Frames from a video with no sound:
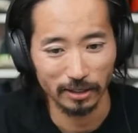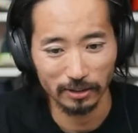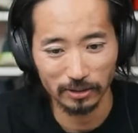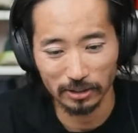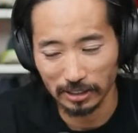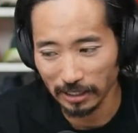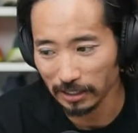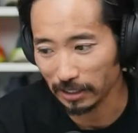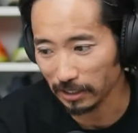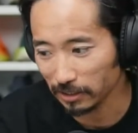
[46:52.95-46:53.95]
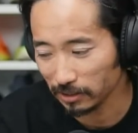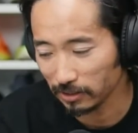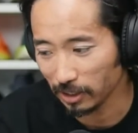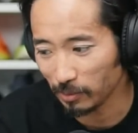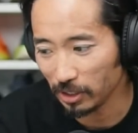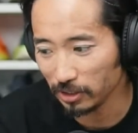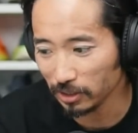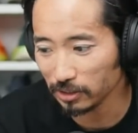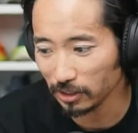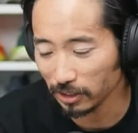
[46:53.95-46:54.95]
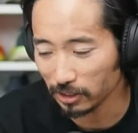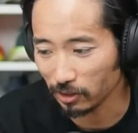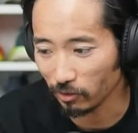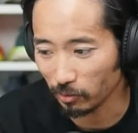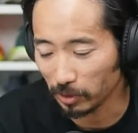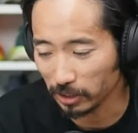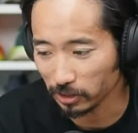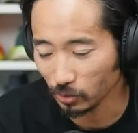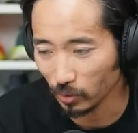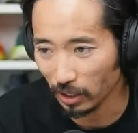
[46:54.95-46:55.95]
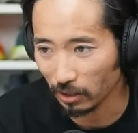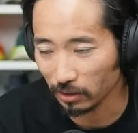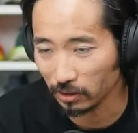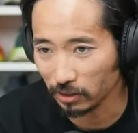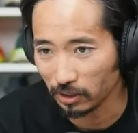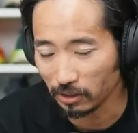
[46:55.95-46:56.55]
I don't understand that. I mean, he says he likes the Nova Blast as well.